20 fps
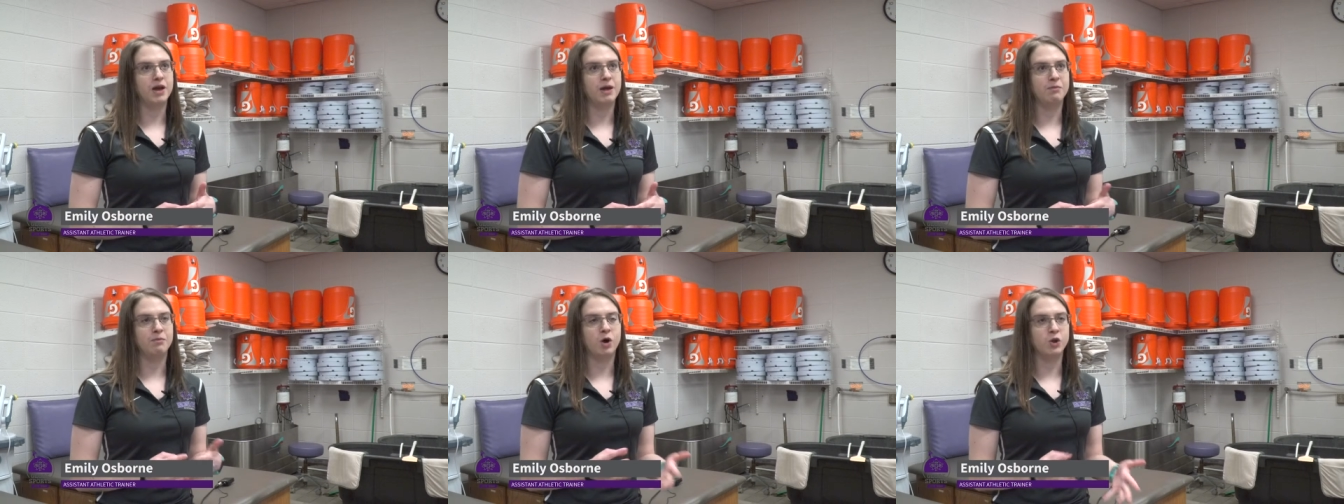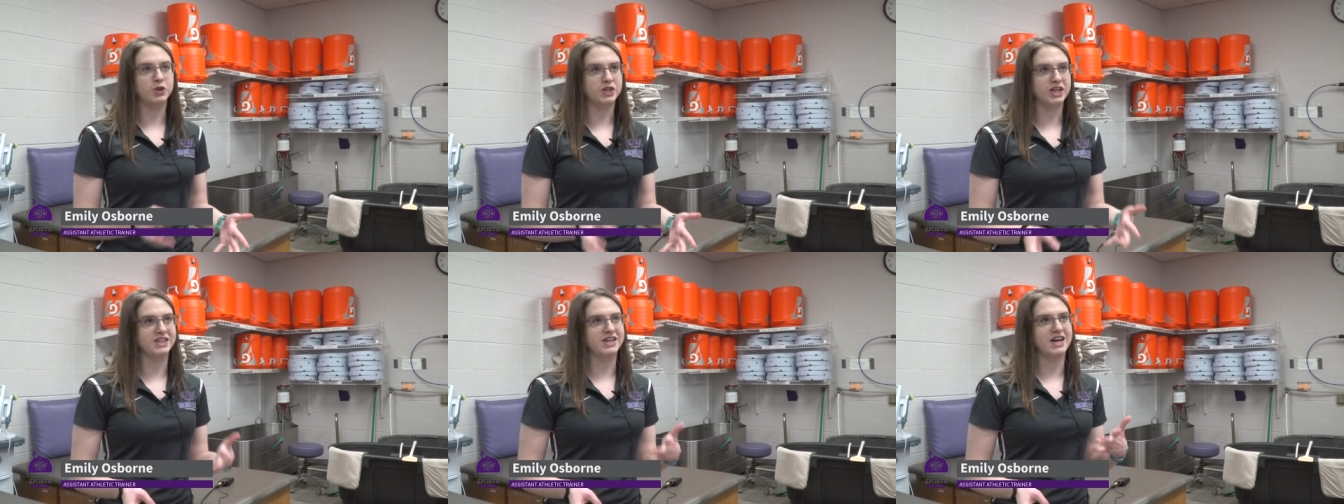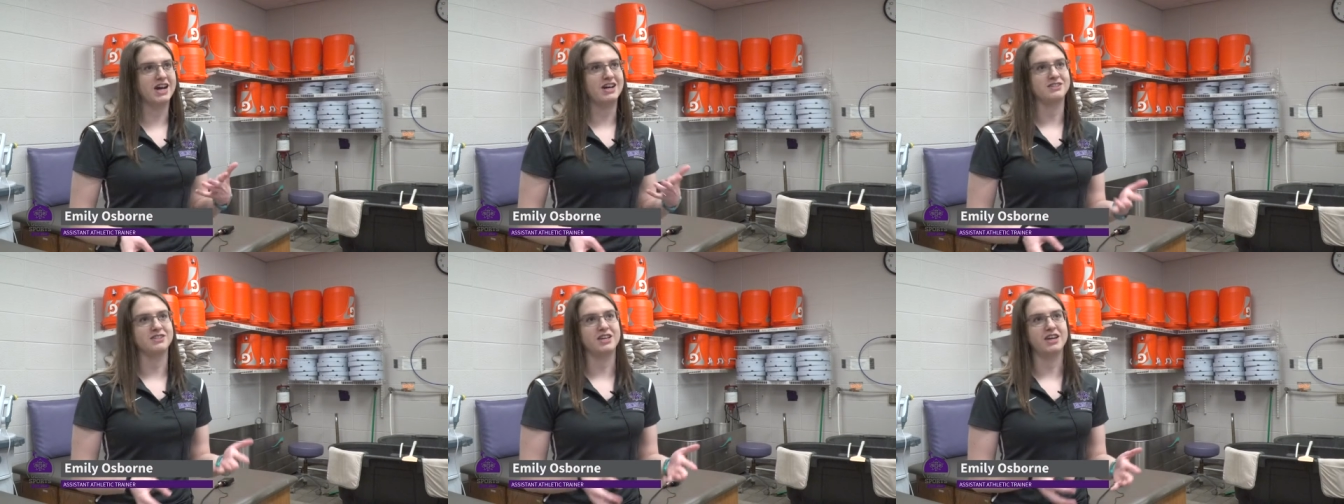and
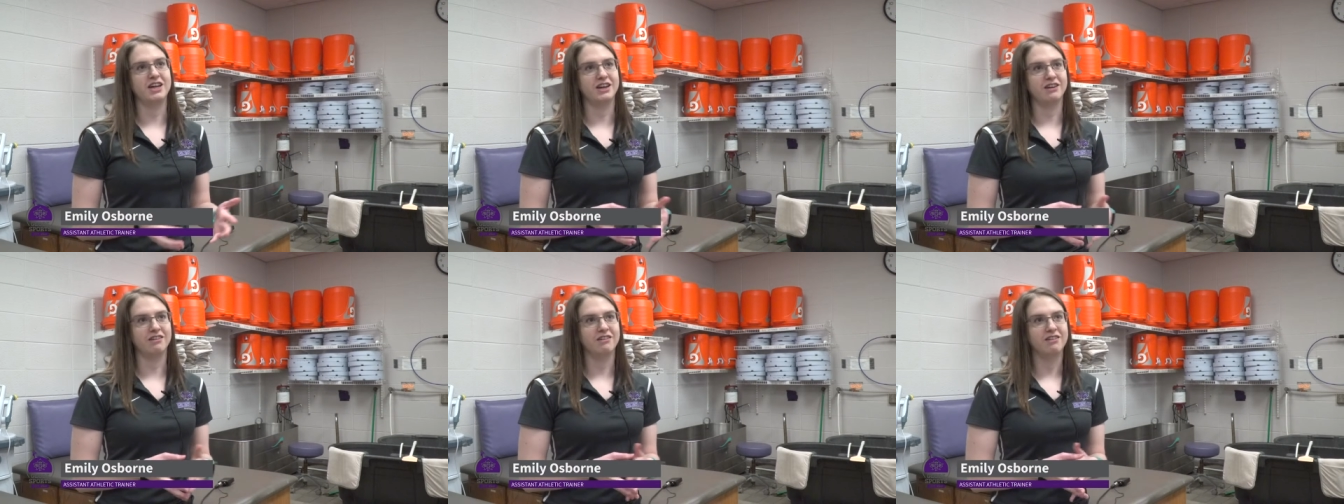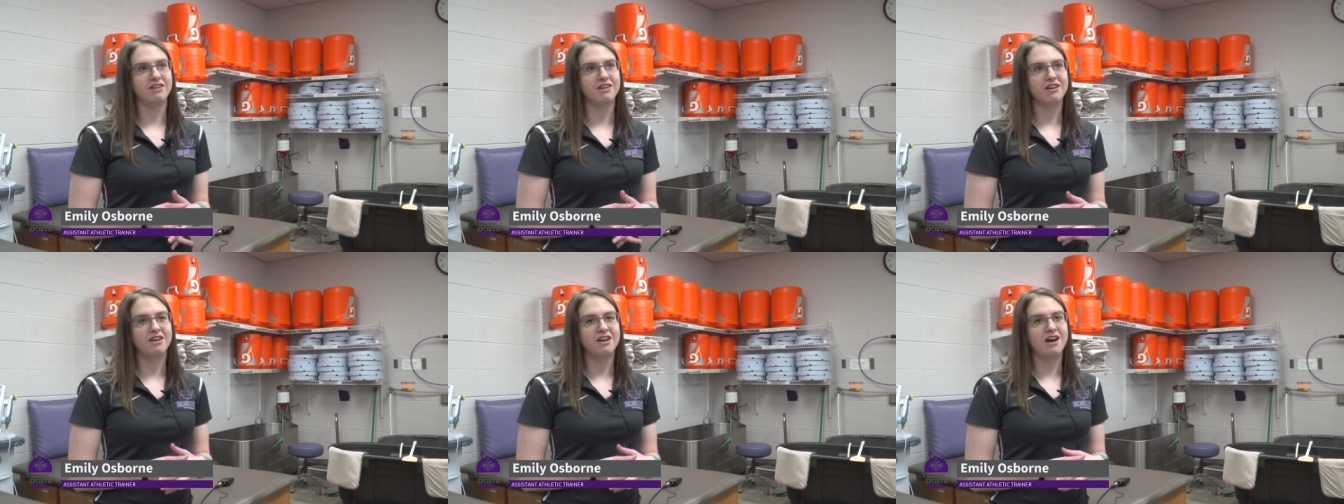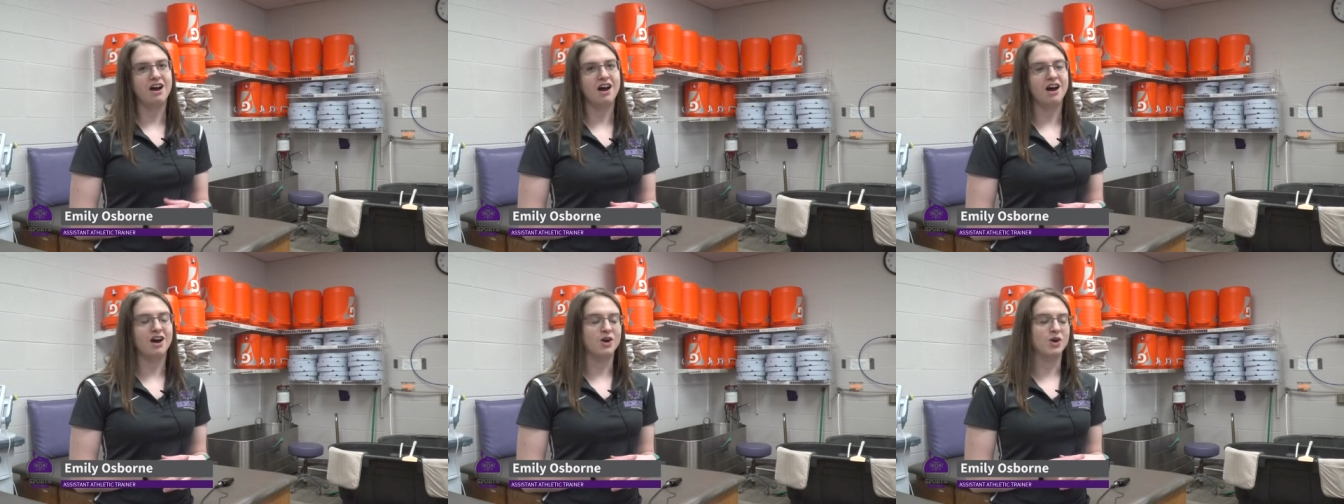multitasking.
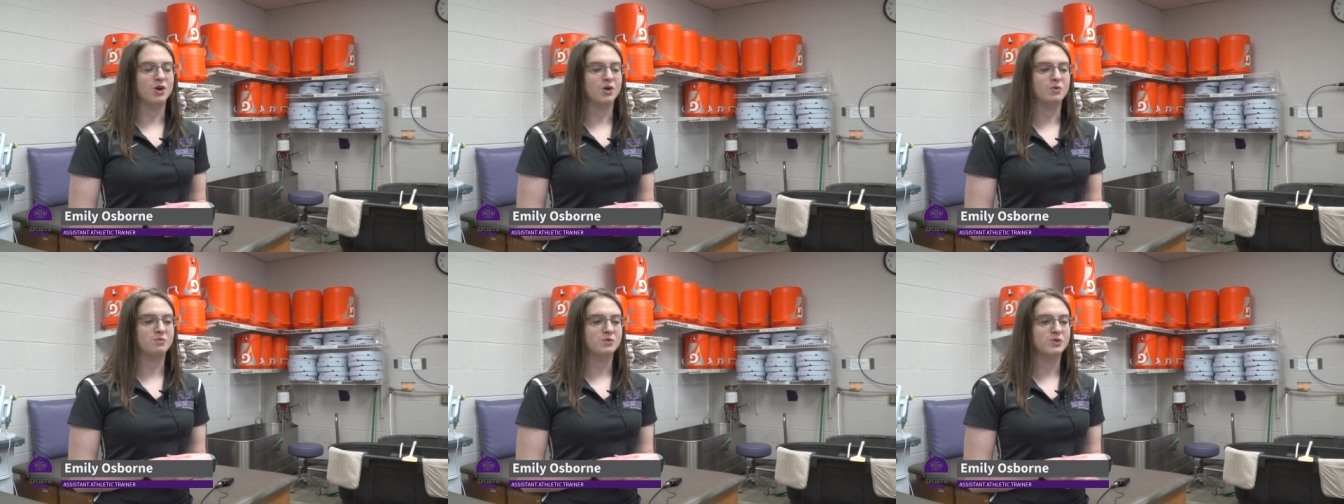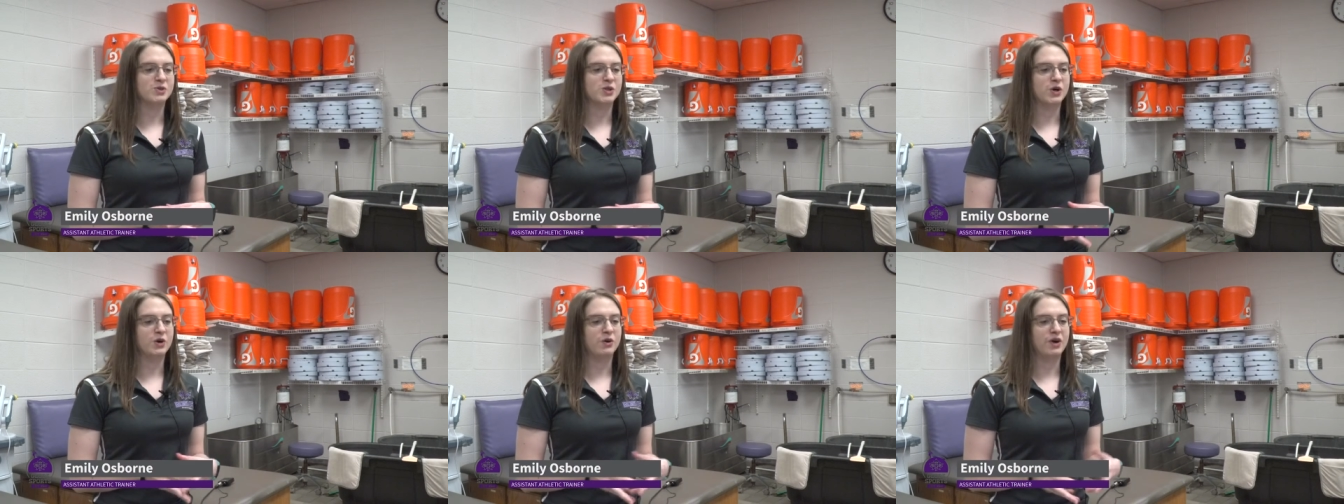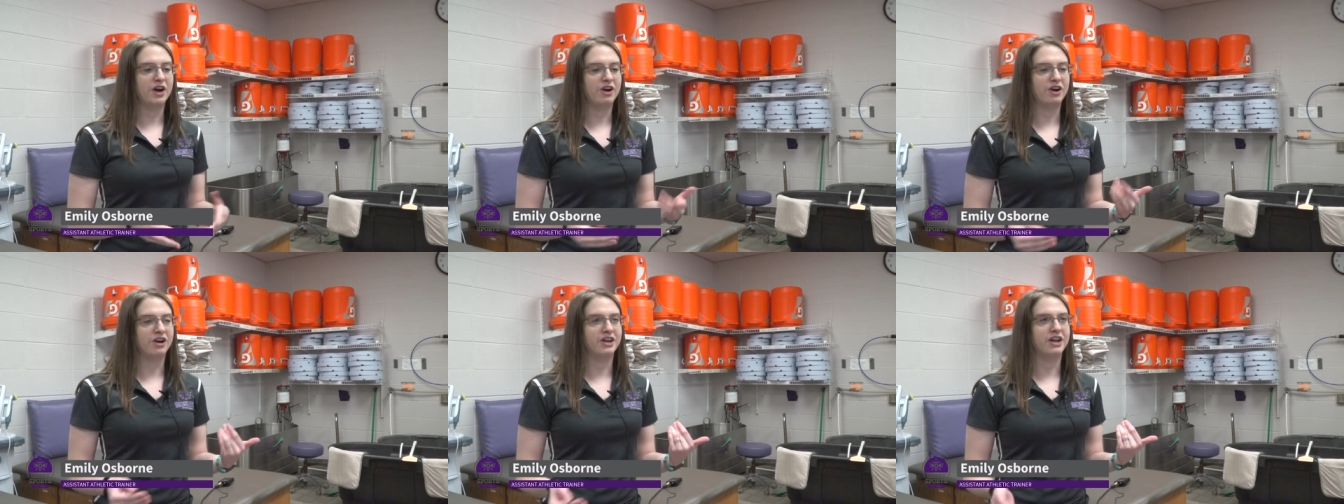Um, so
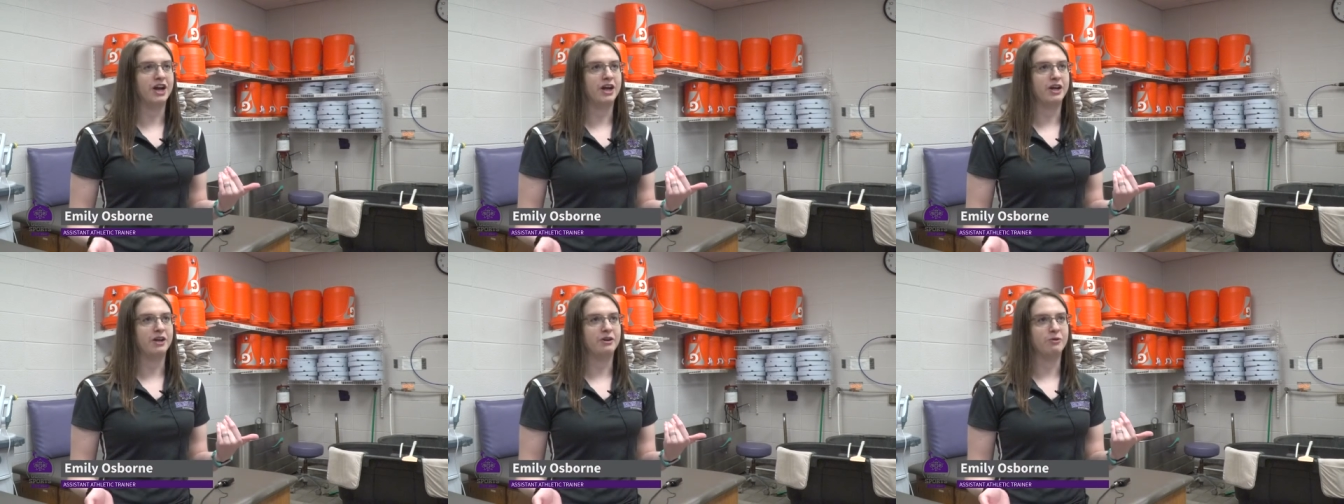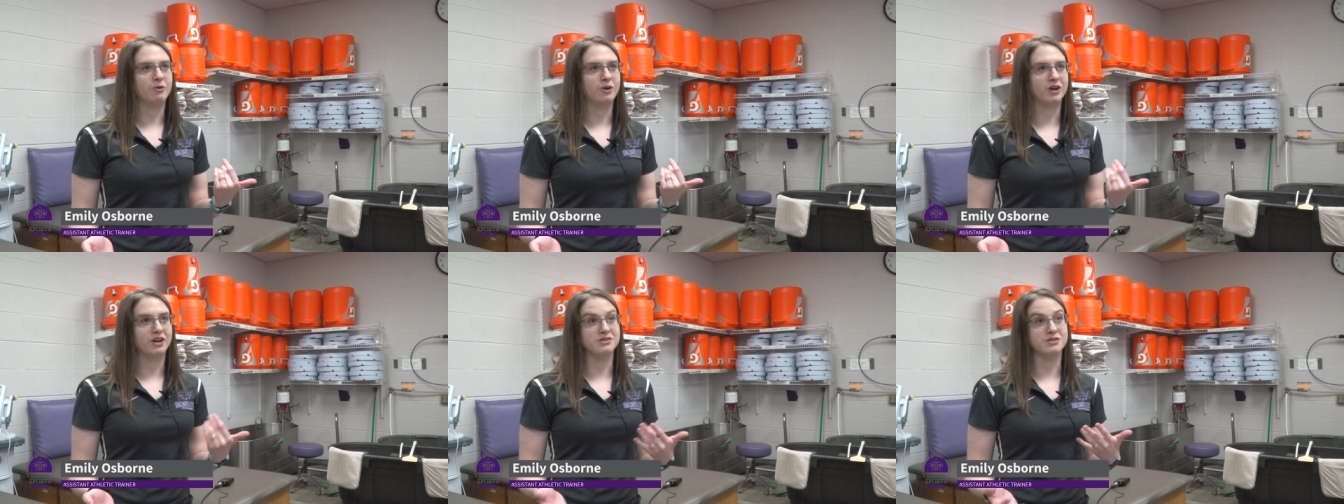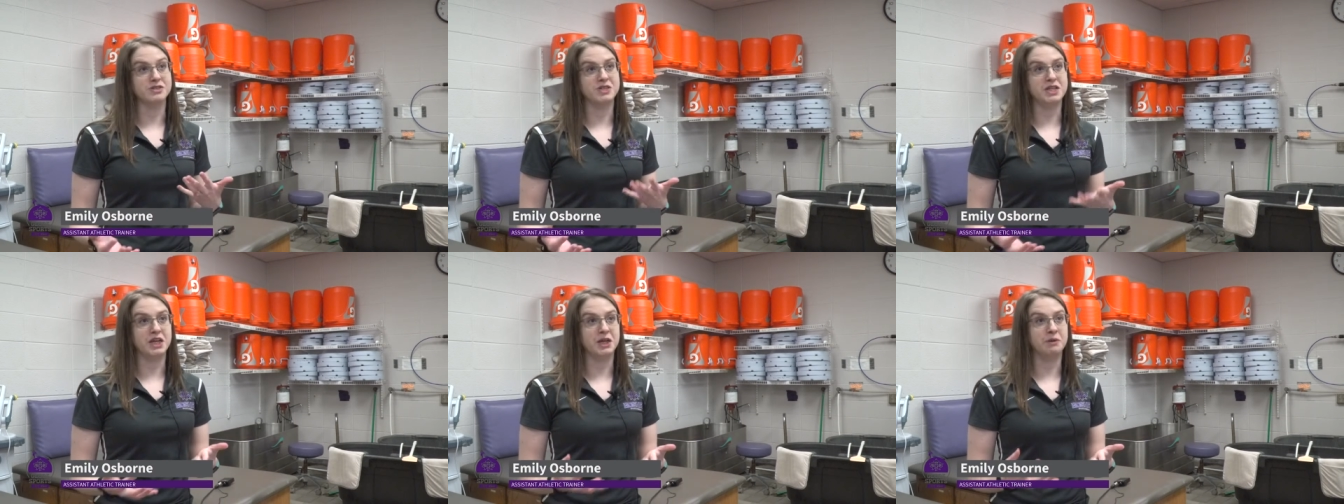Eric and I work as
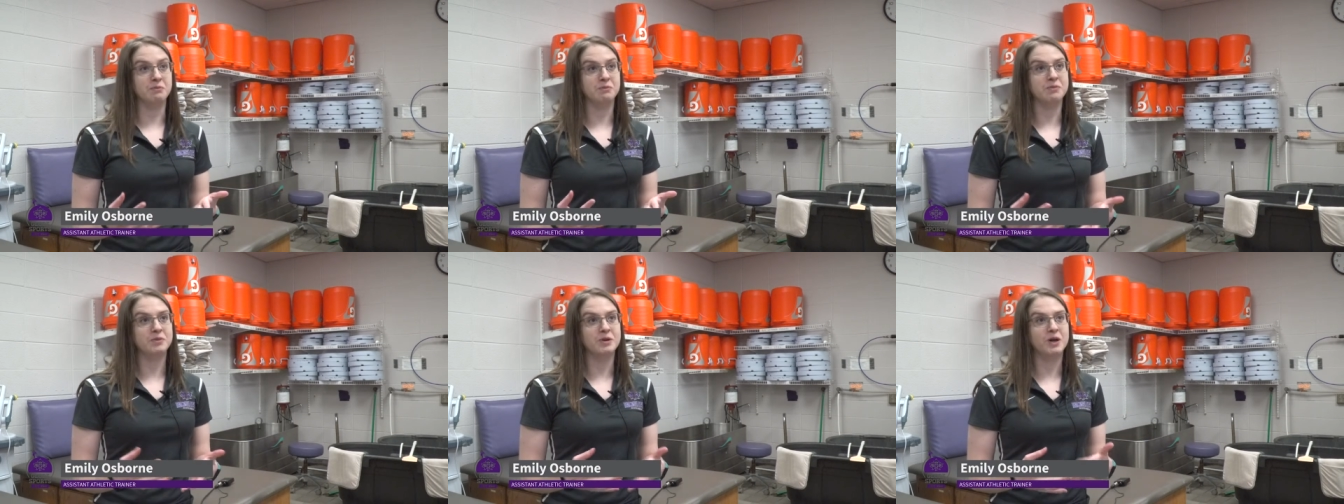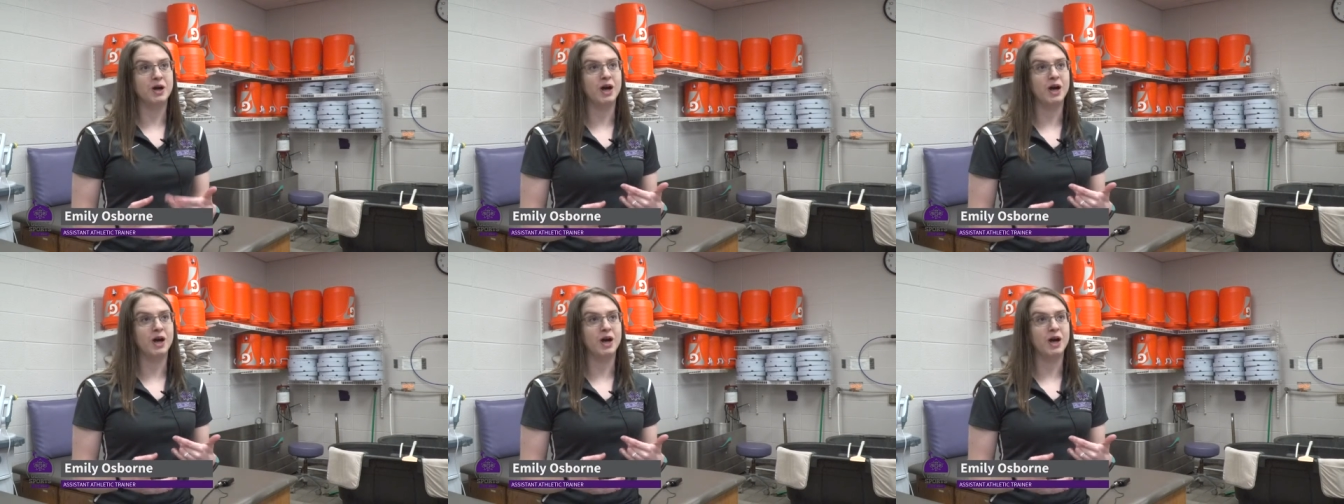a team.